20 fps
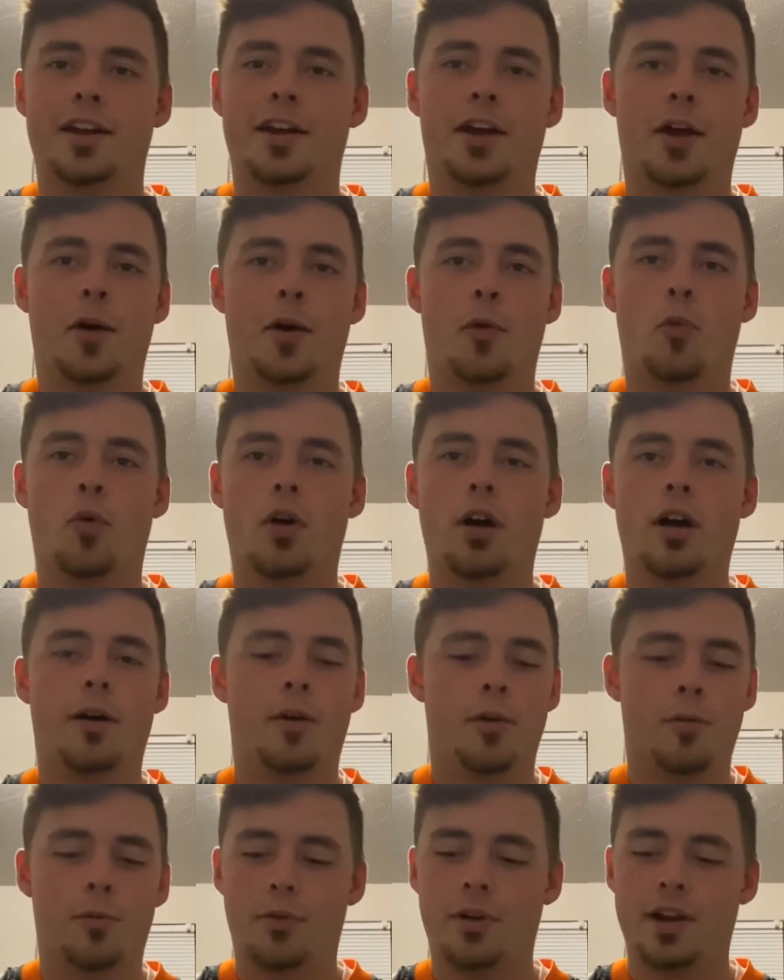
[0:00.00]

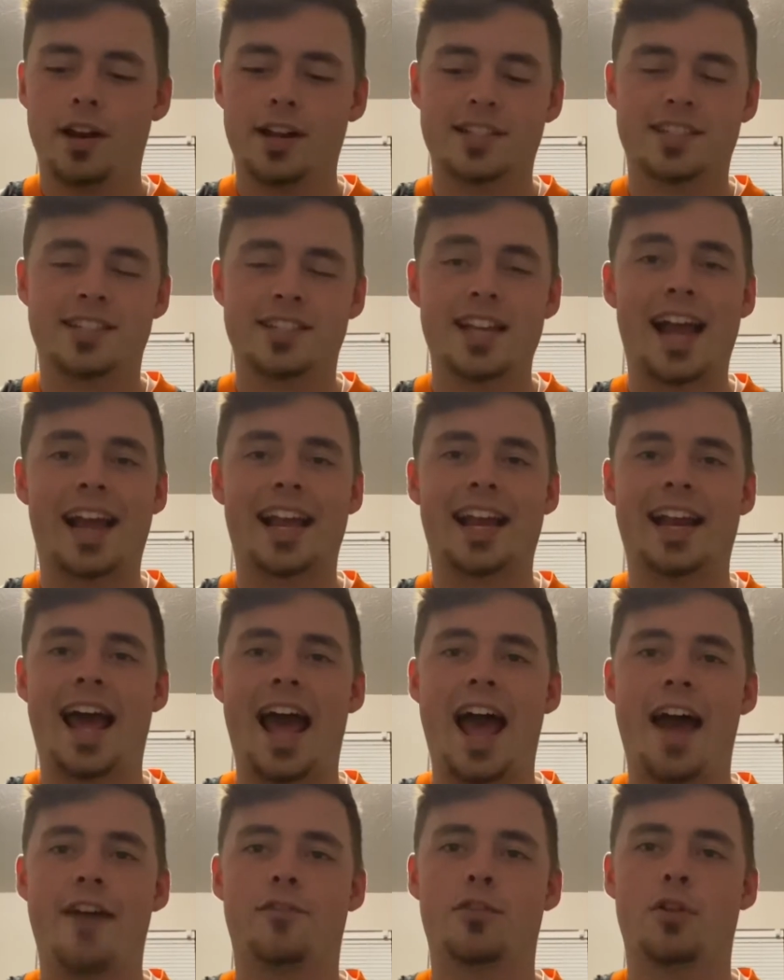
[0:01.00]
What a second
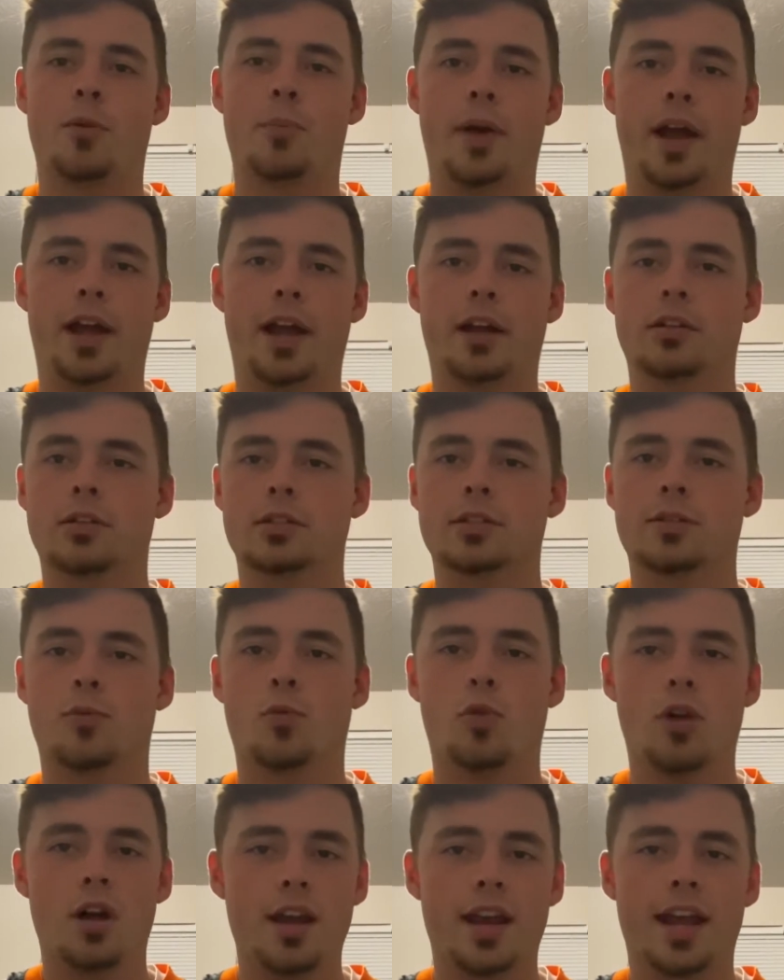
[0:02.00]
half for the Bengals.
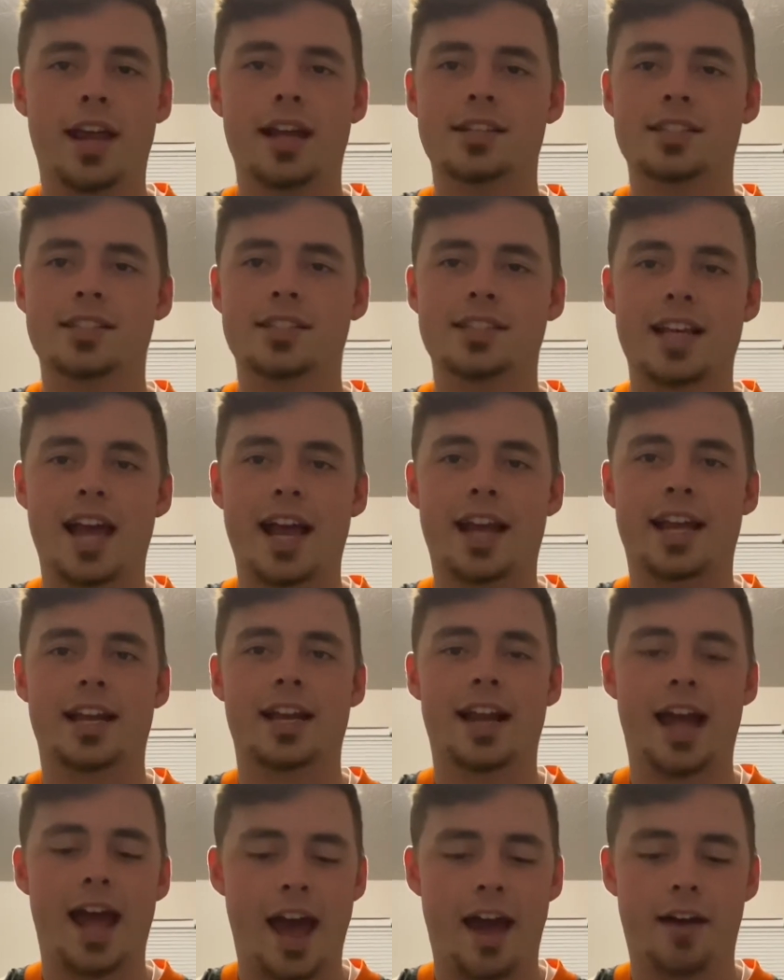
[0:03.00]
What a second
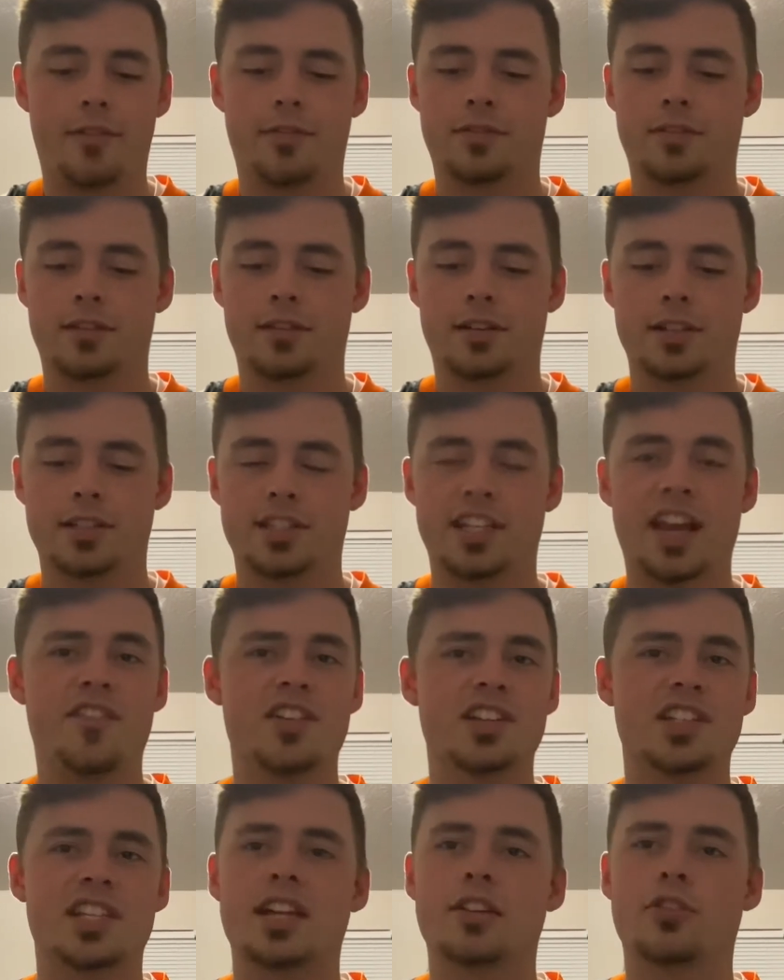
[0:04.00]
half.
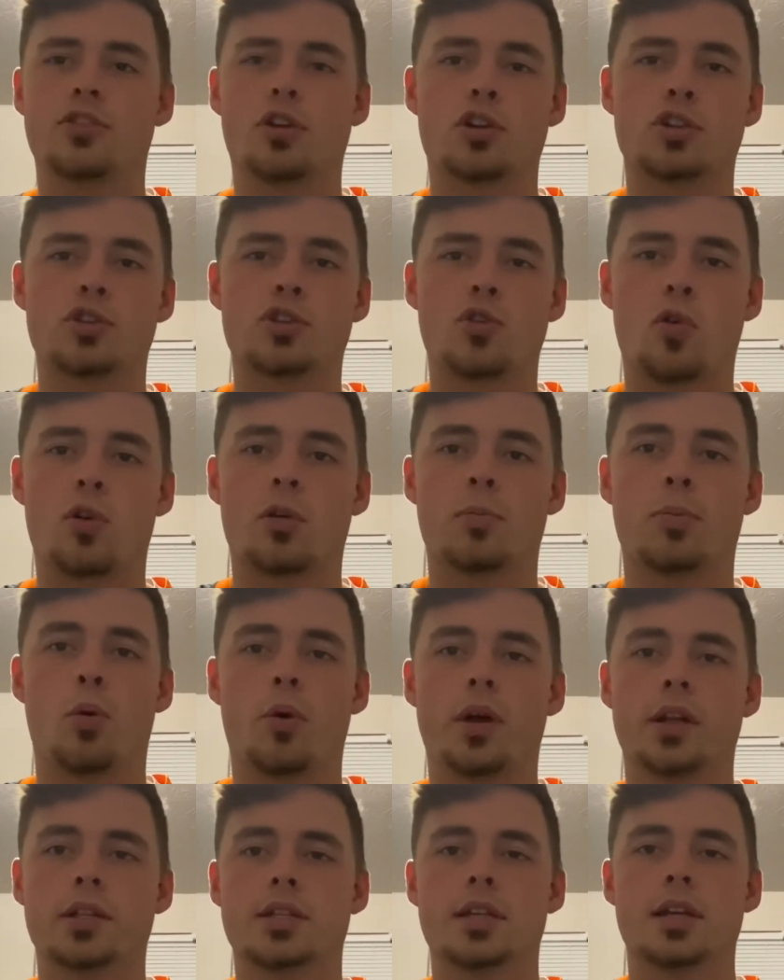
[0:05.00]
17 third quarter
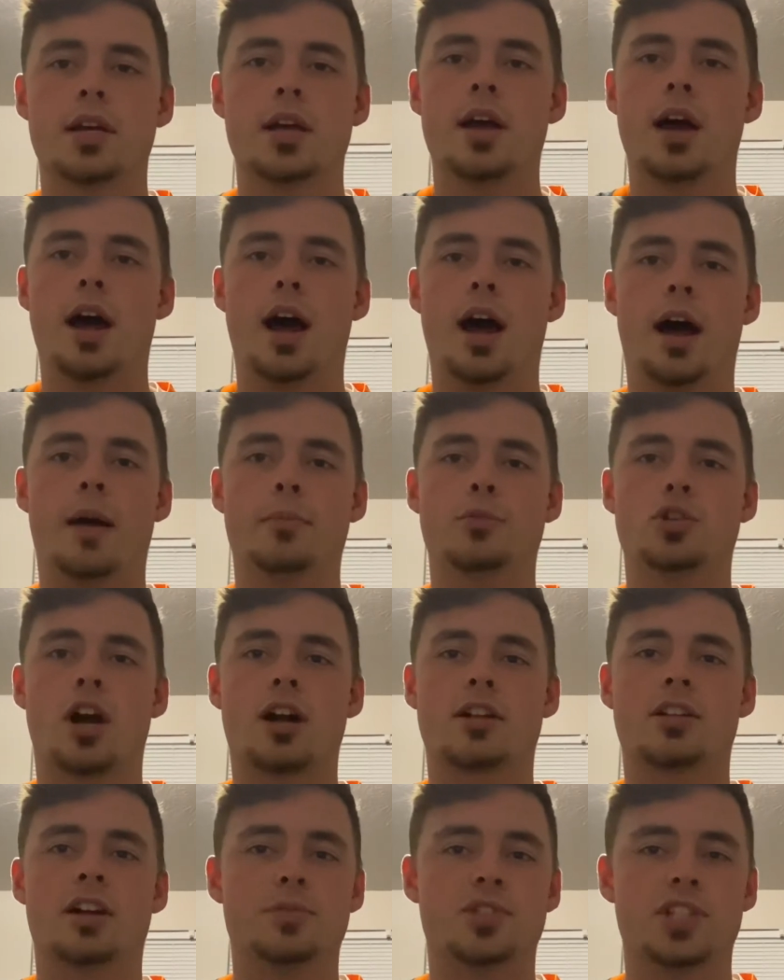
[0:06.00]
points.
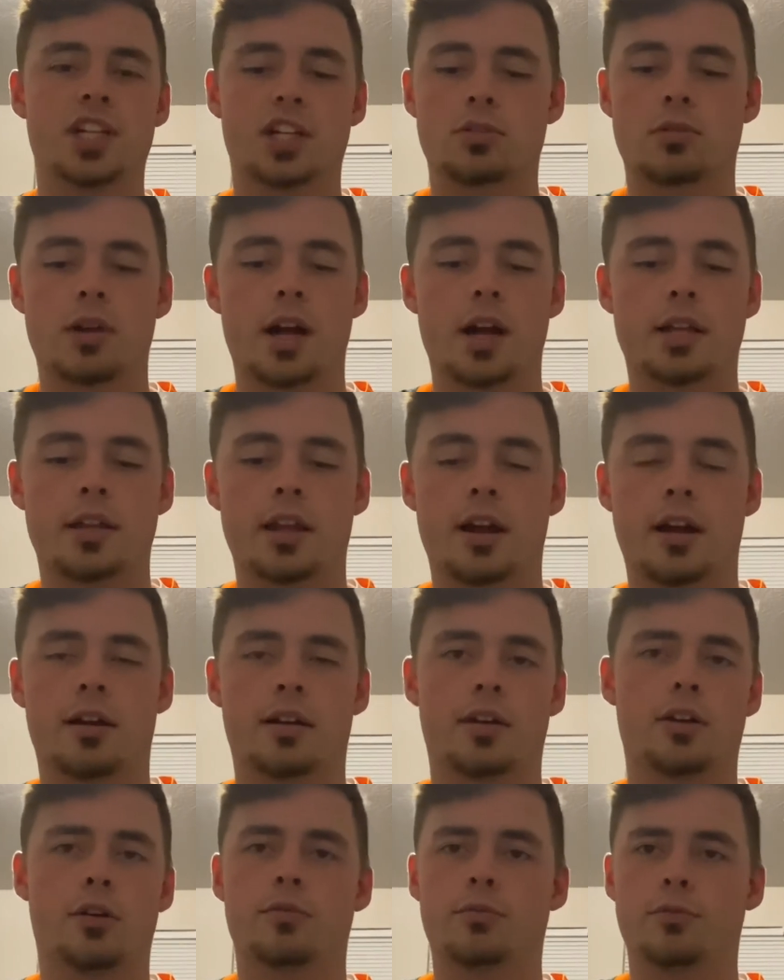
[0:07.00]
Chalked up 6 right there to
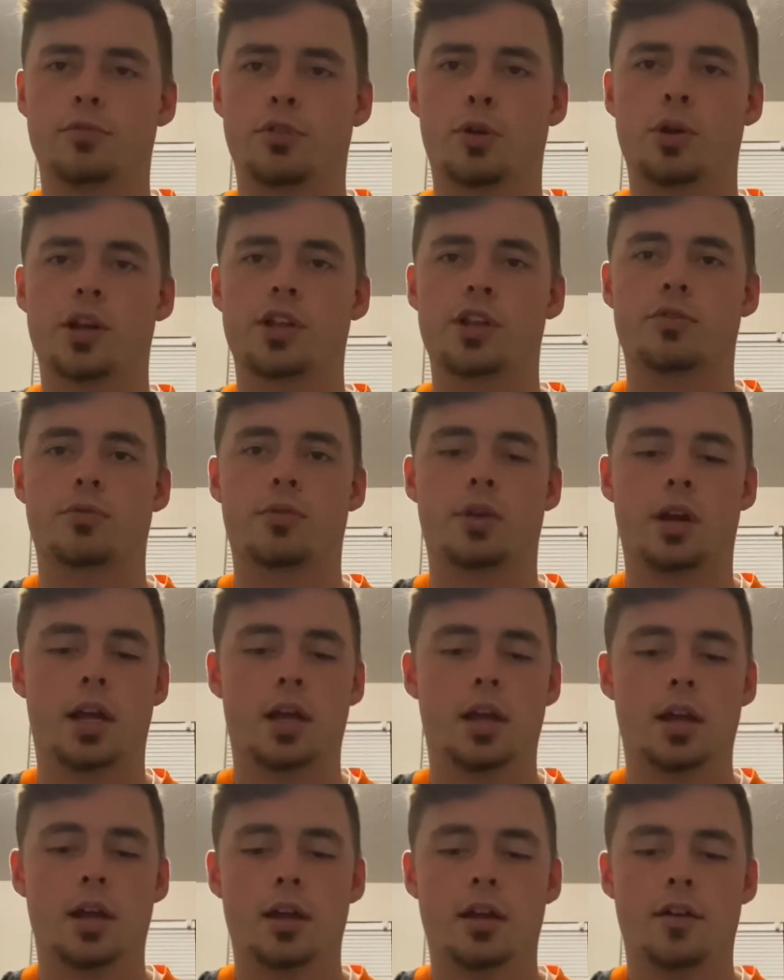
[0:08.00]
go 33
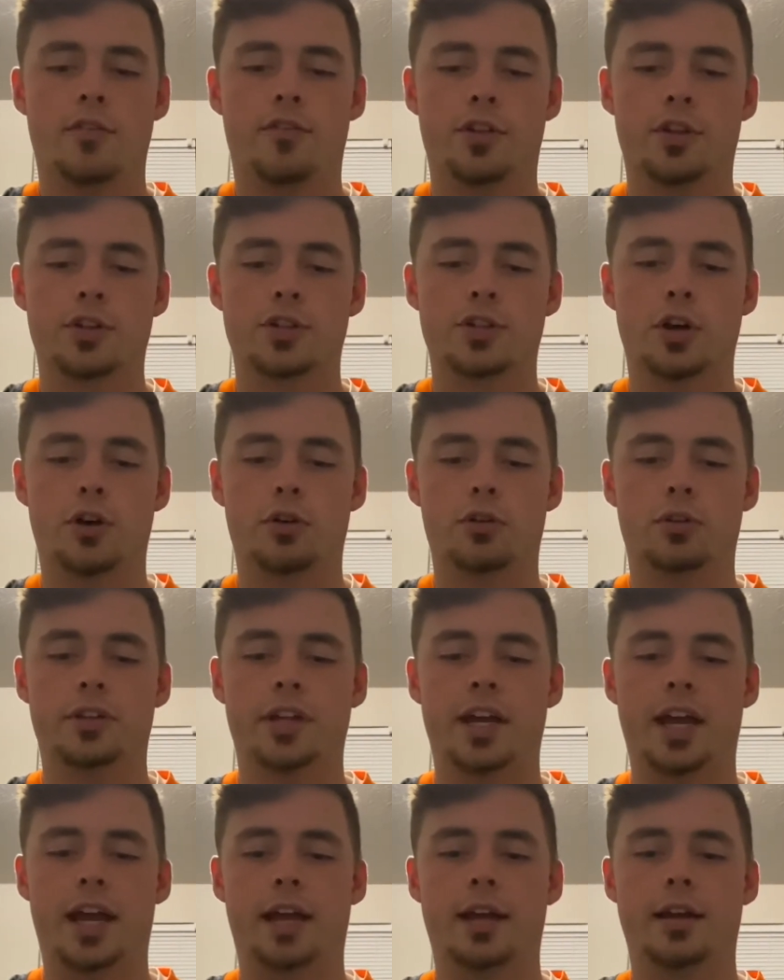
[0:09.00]
for the total
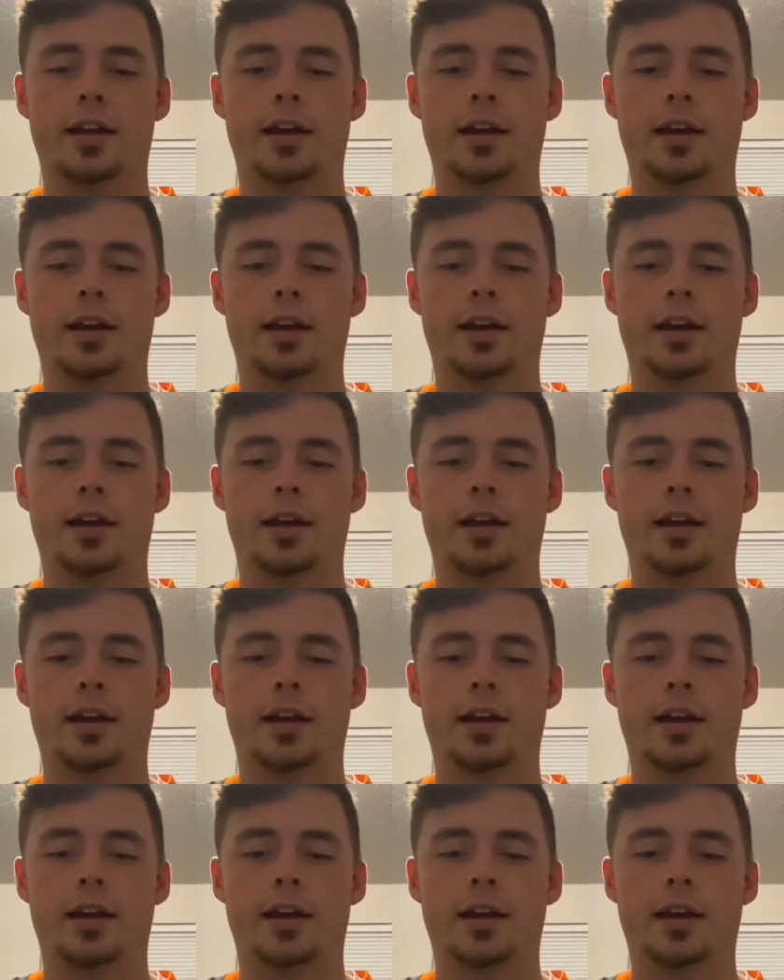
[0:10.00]
day.